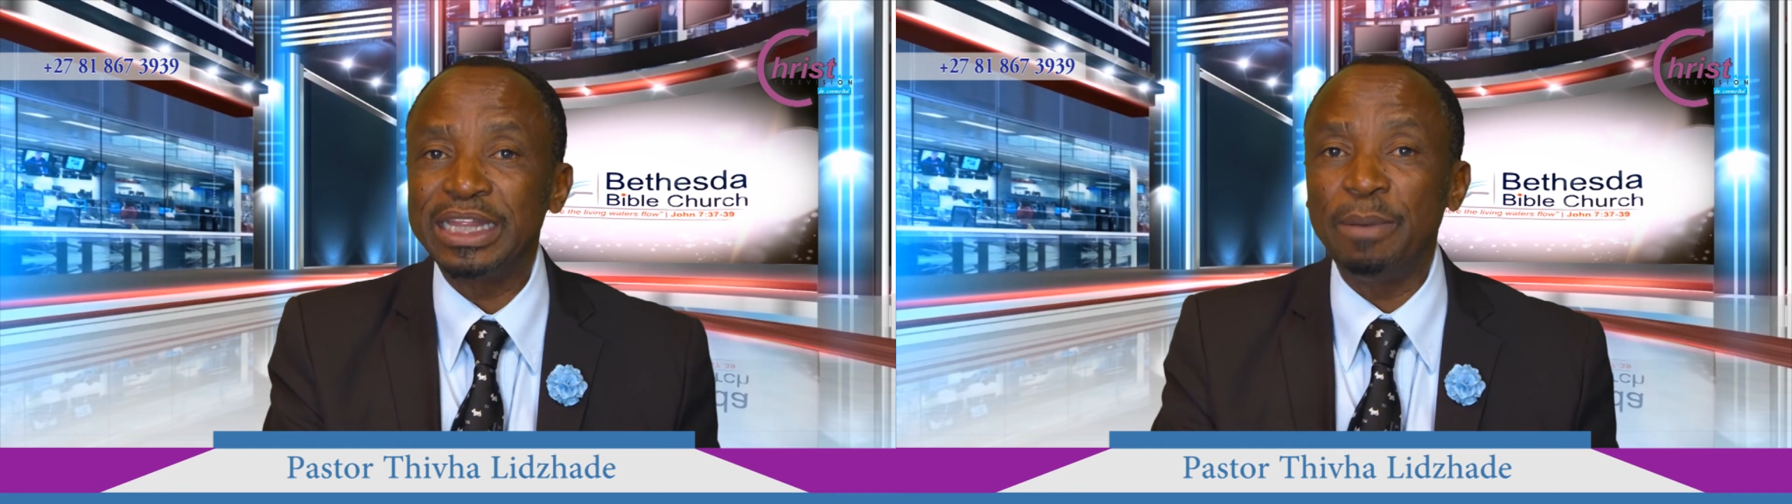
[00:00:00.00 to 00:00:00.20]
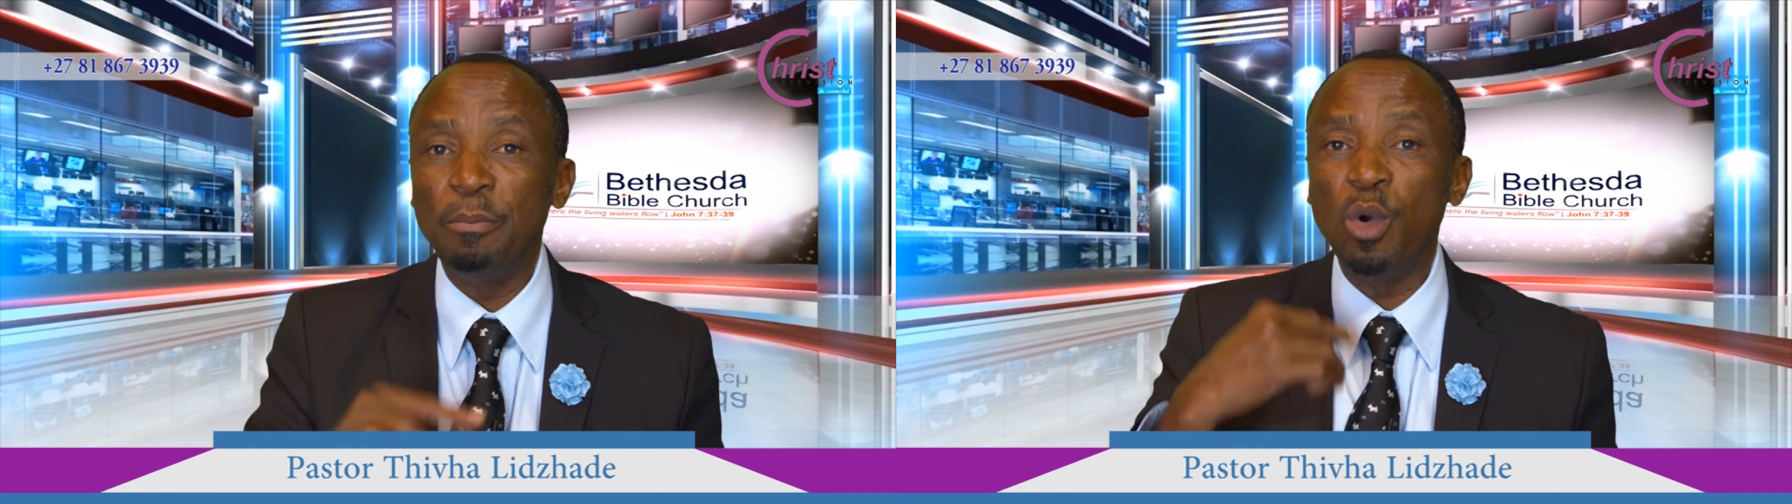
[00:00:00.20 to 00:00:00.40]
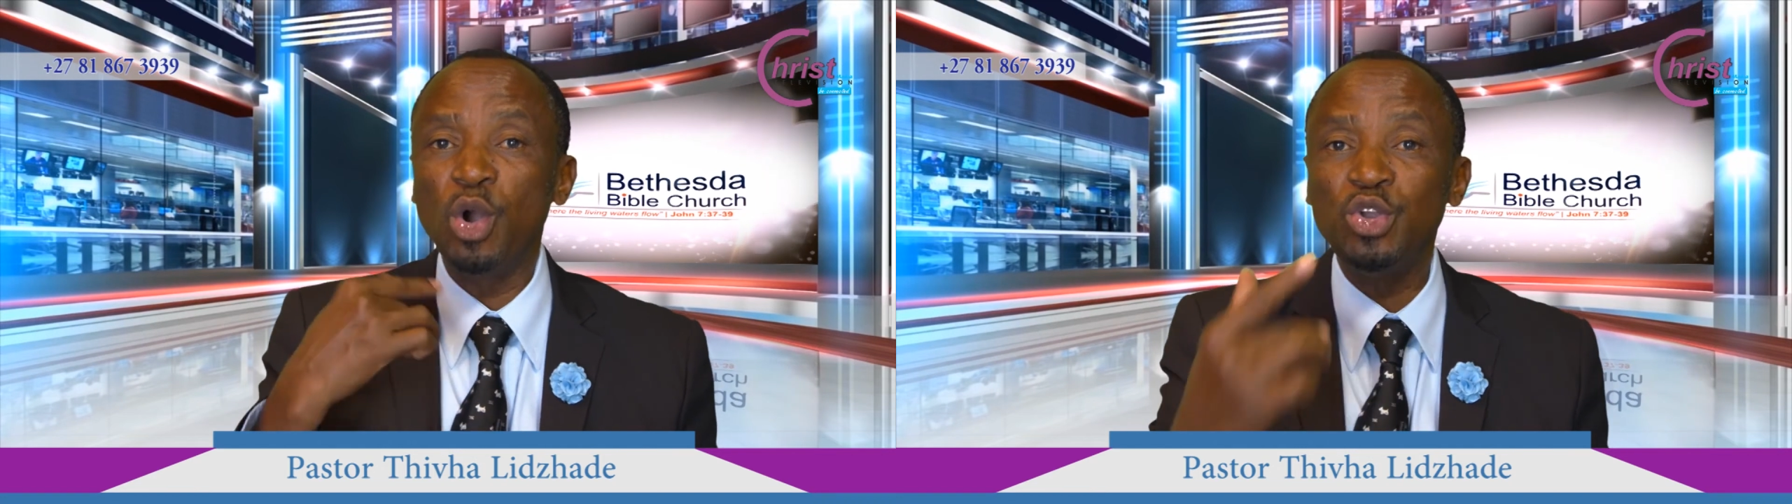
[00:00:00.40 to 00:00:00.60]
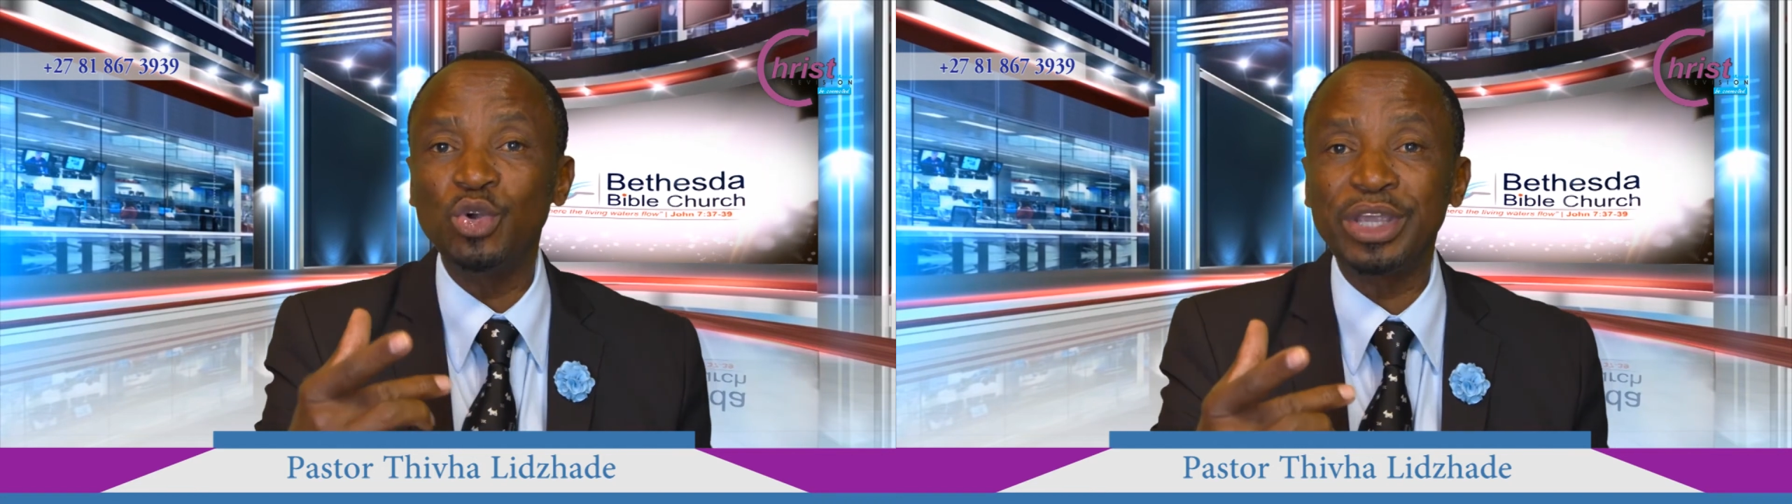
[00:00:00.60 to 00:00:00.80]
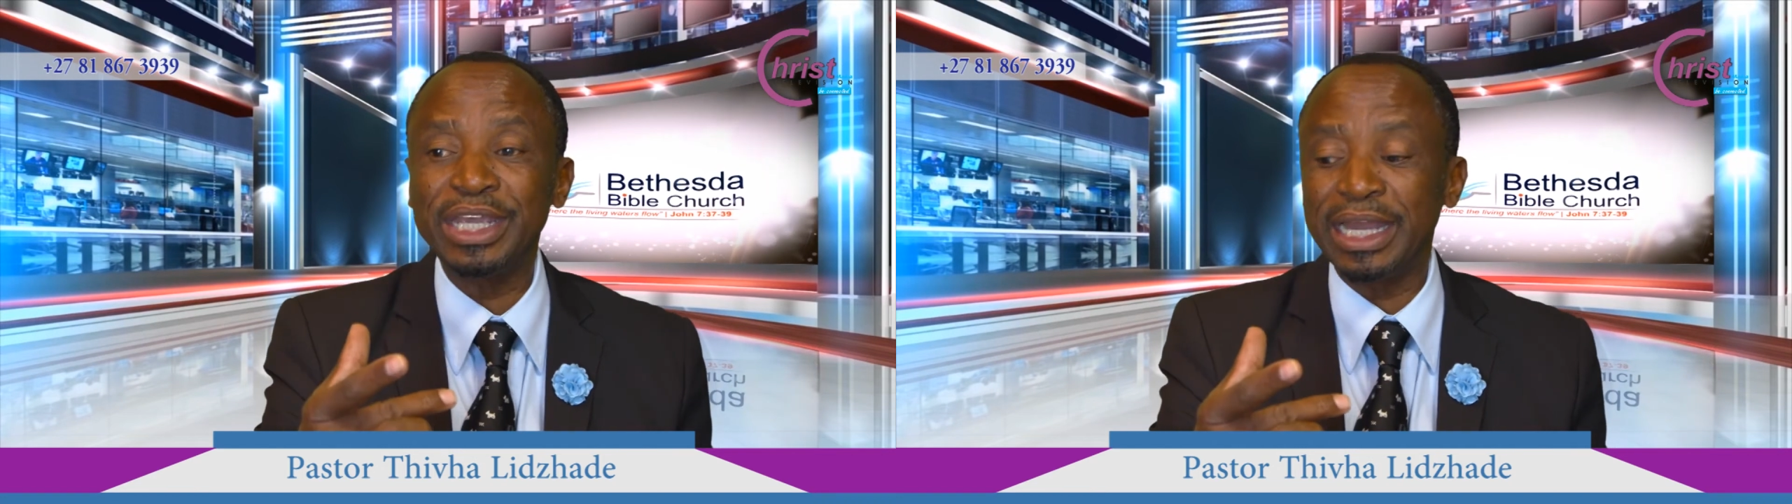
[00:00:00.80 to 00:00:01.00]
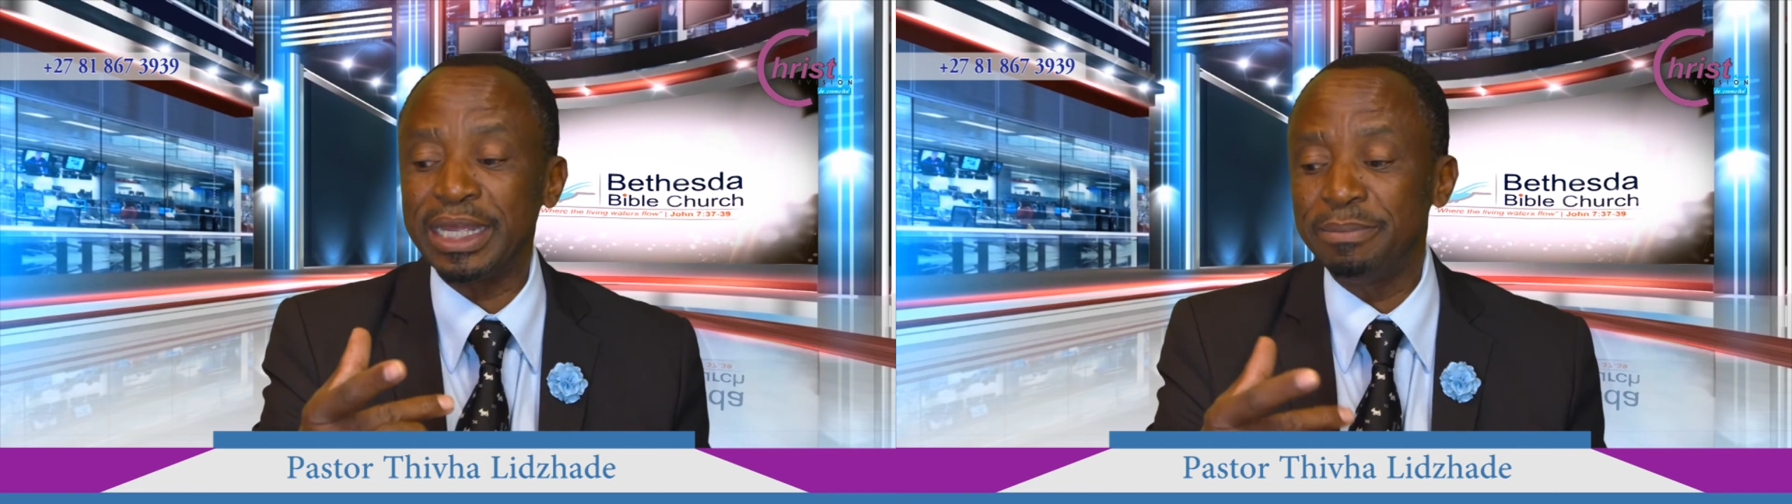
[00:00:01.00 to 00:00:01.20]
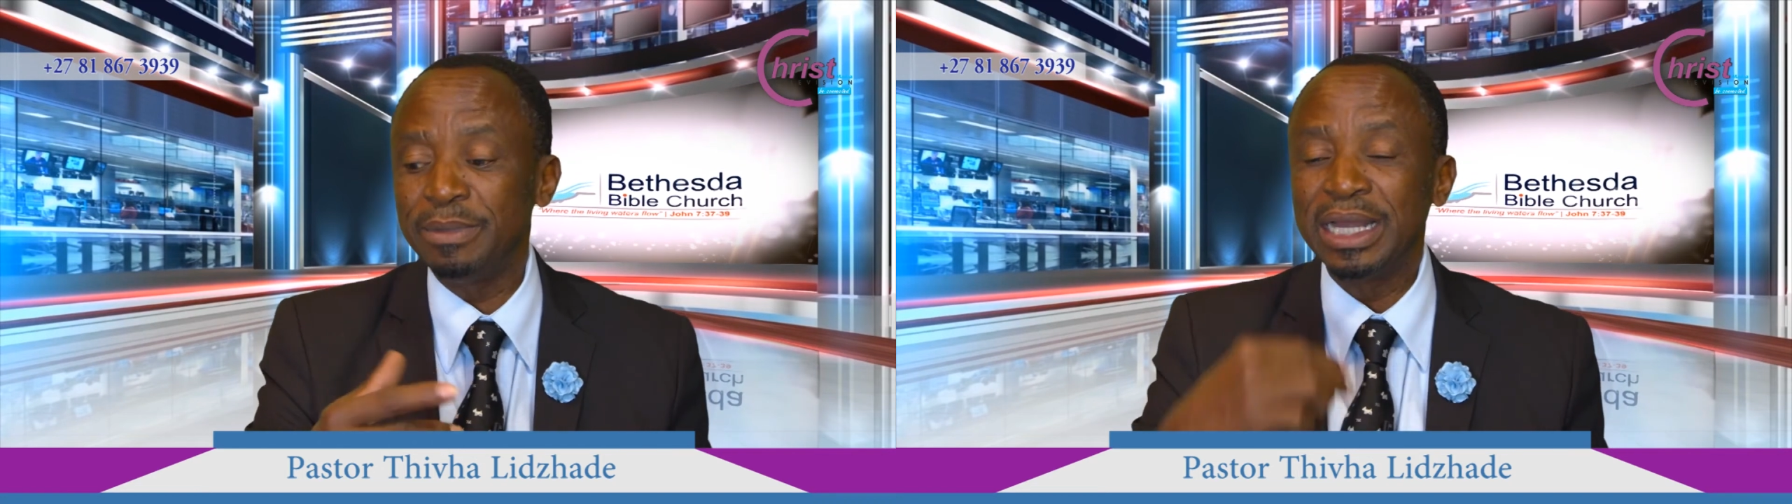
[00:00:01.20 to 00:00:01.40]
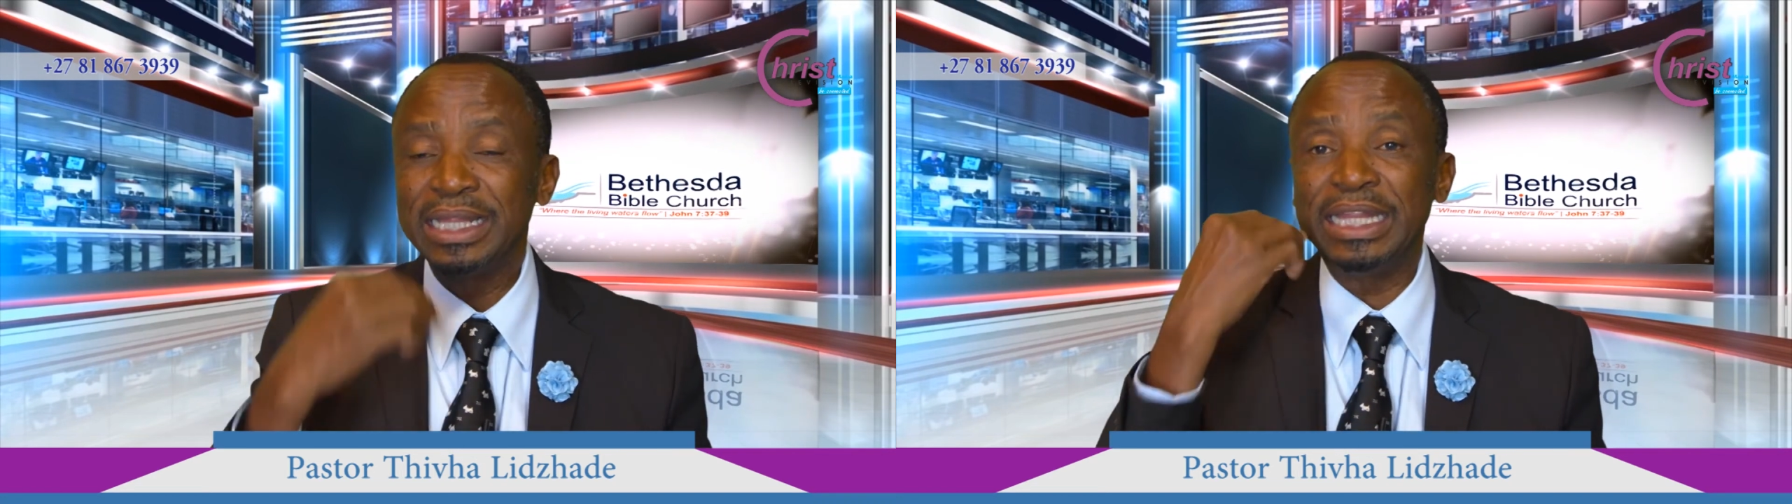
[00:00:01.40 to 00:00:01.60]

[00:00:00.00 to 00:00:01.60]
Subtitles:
The more you hear him,